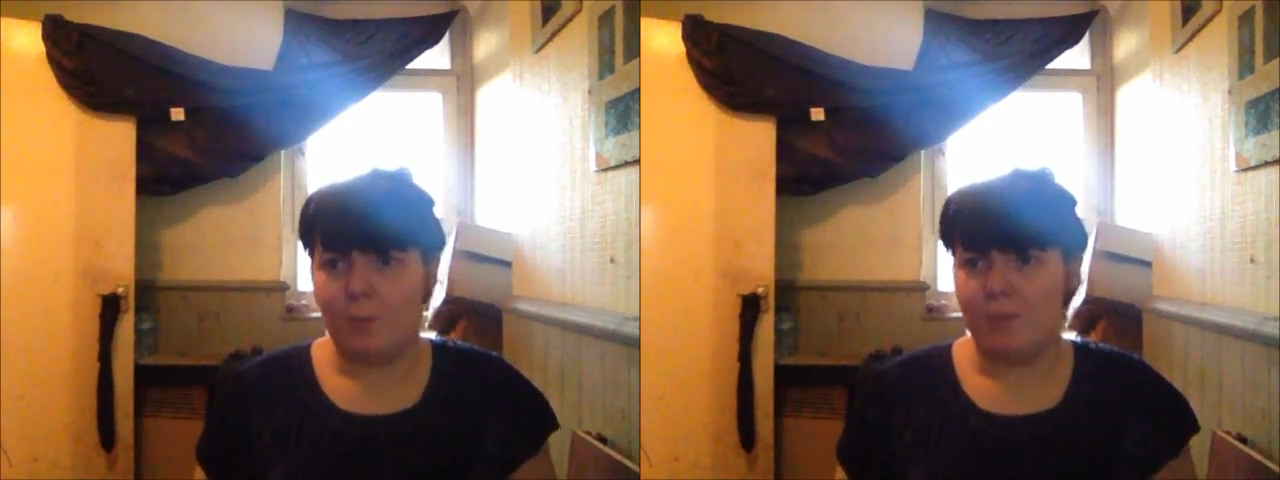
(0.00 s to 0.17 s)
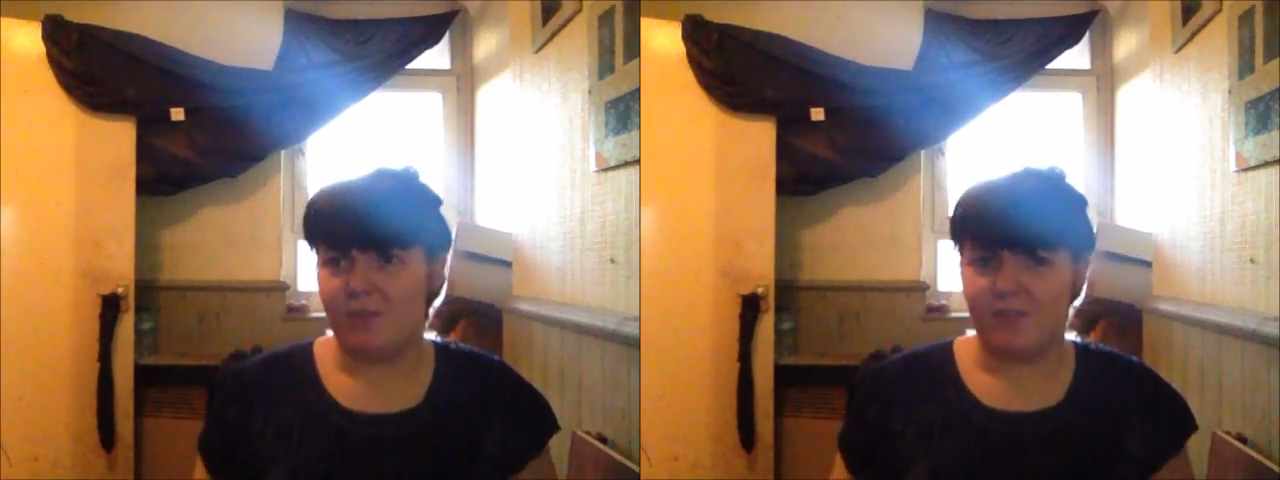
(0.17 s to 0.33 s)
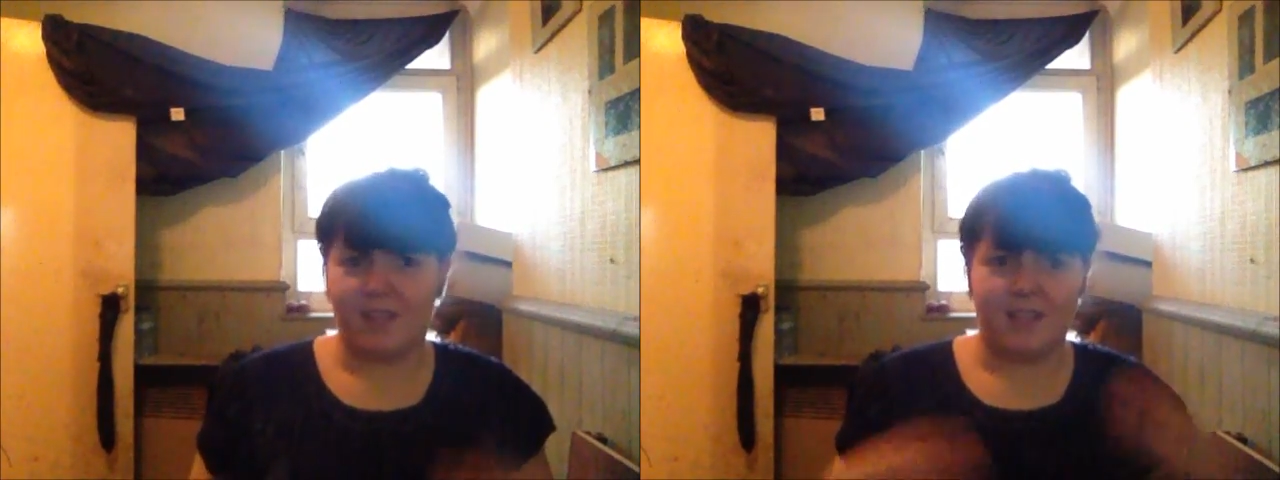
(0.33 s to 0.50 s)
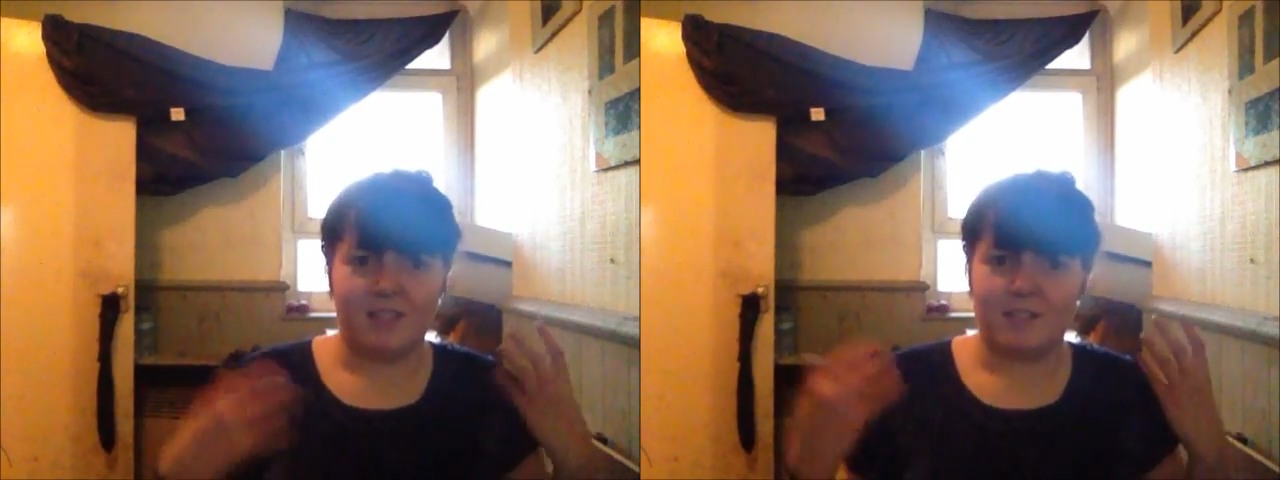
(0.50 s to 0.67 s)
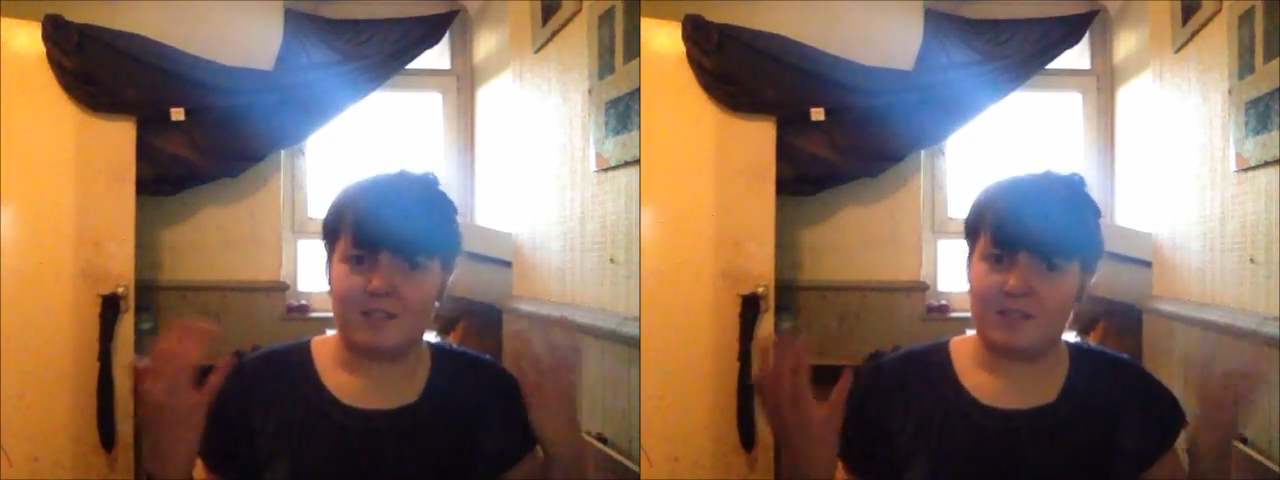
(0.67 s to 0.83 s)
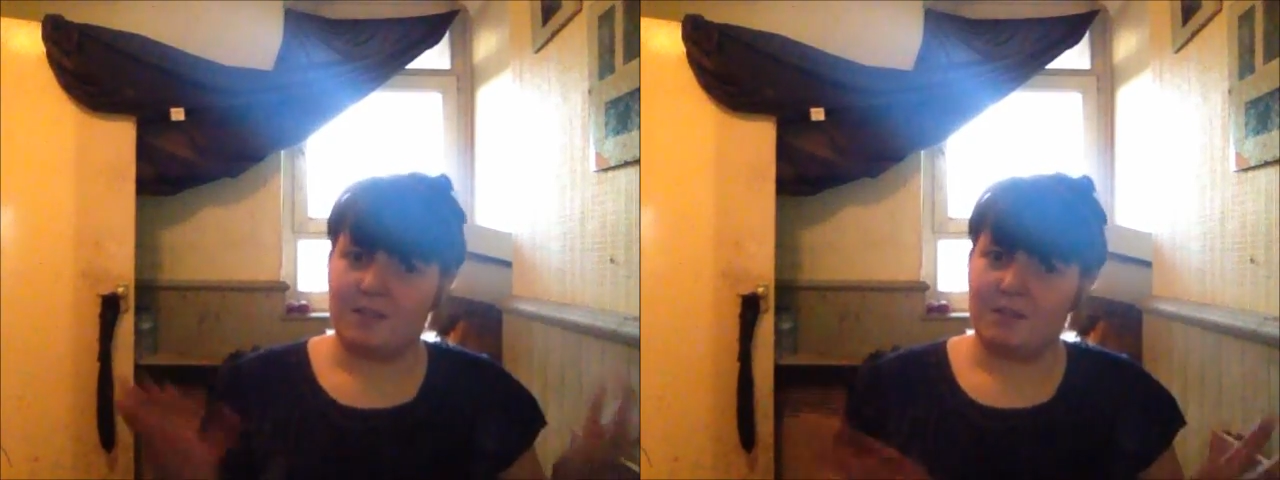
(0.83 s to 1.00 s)
but then
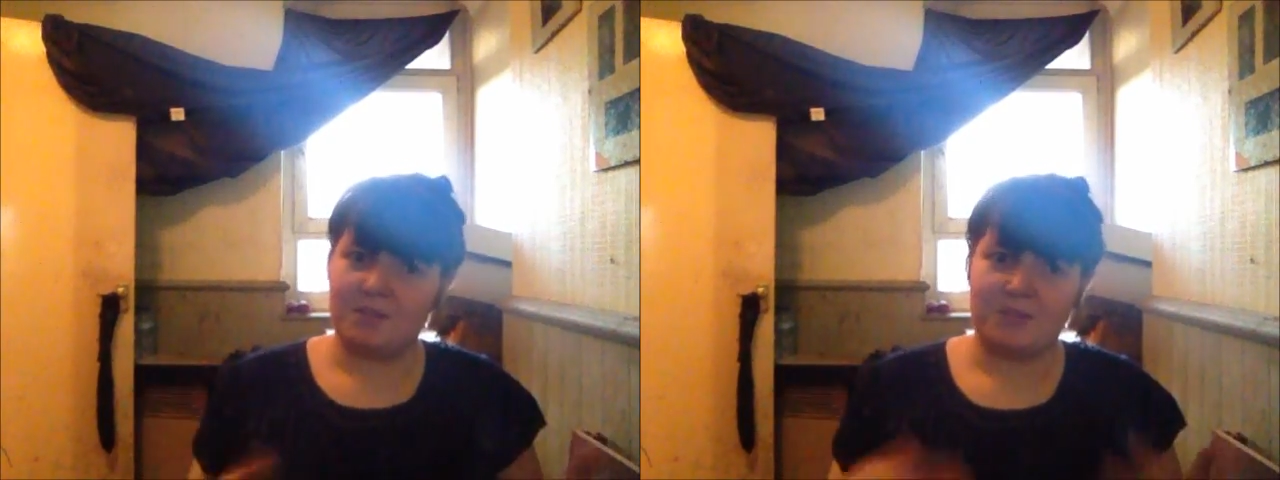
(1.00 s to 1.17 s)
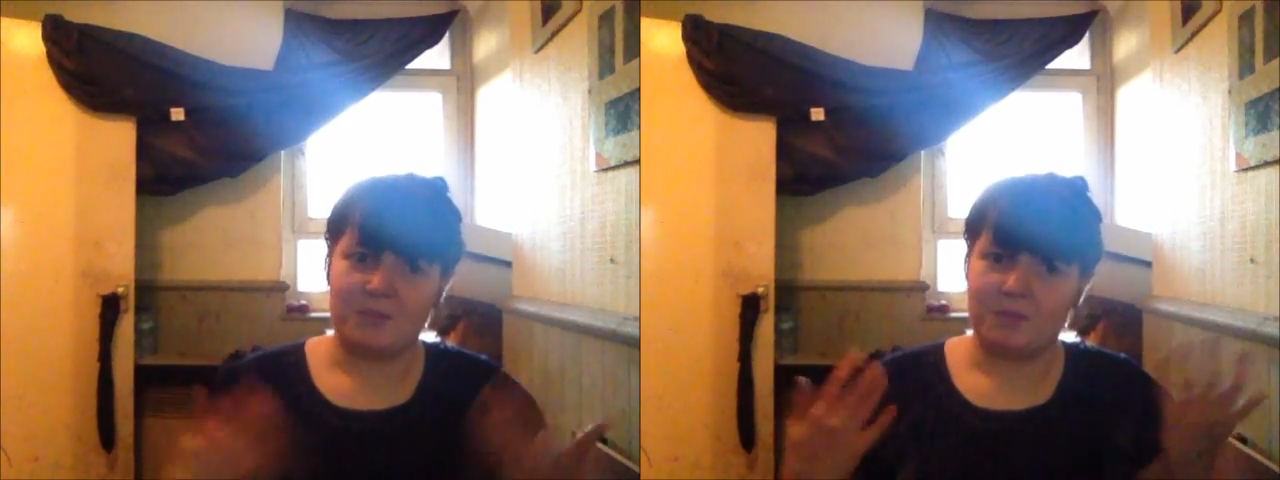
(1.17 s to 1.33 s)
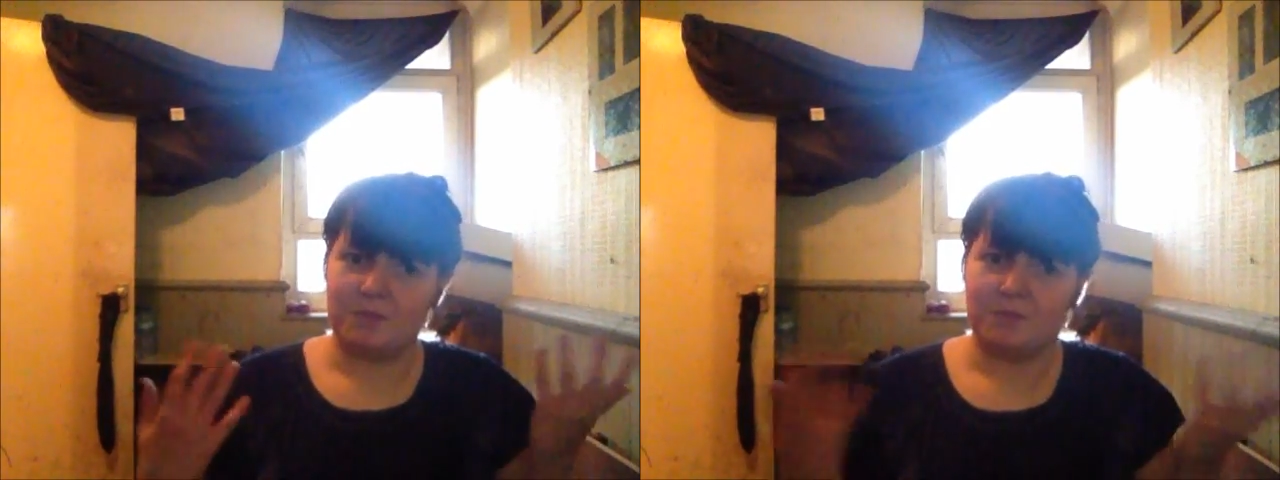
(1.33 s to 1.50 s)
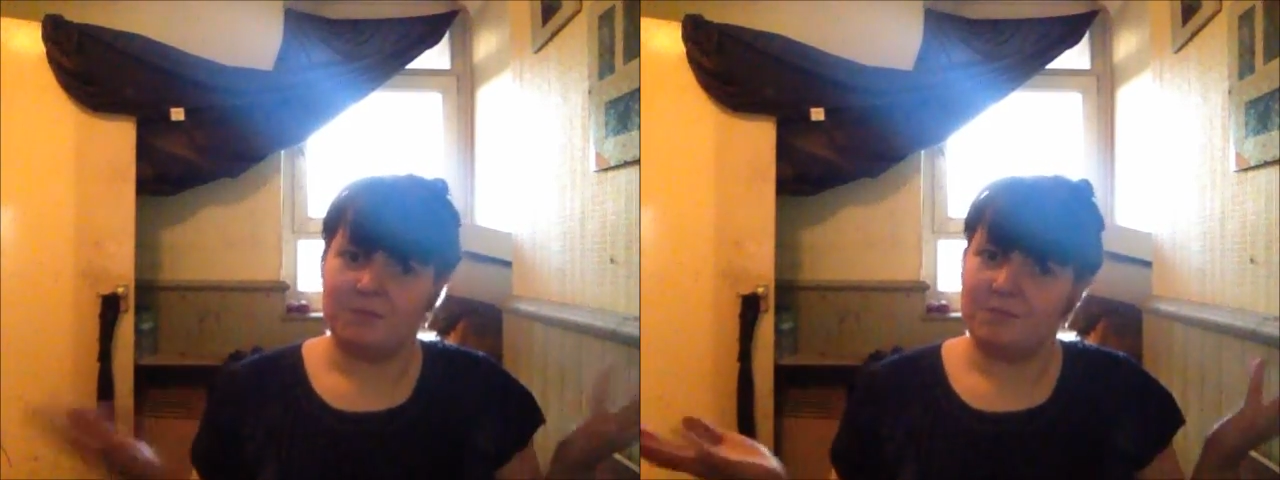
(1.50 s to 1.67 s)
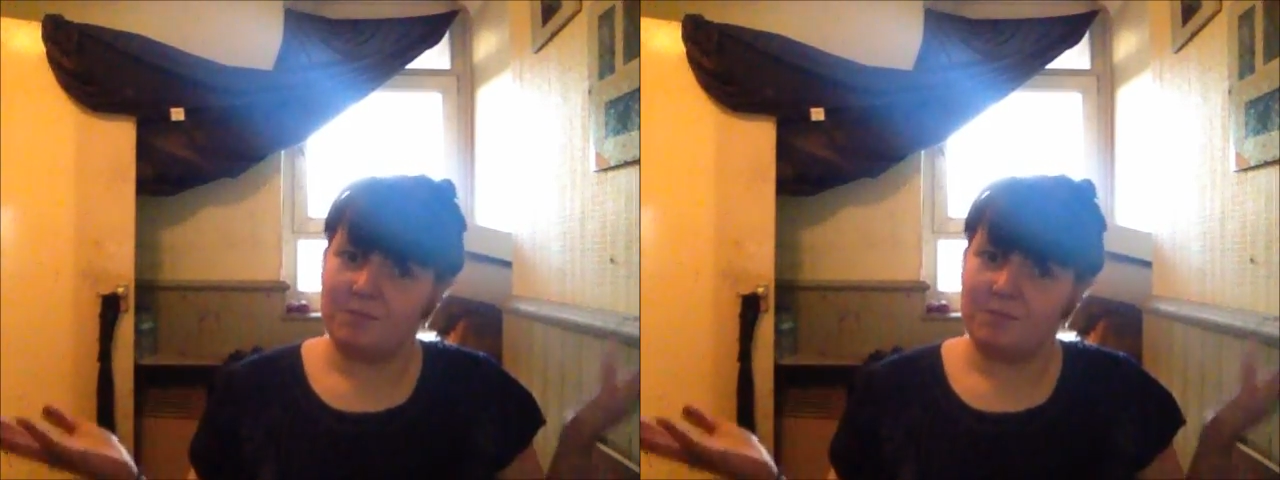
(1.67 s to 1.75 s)
there's also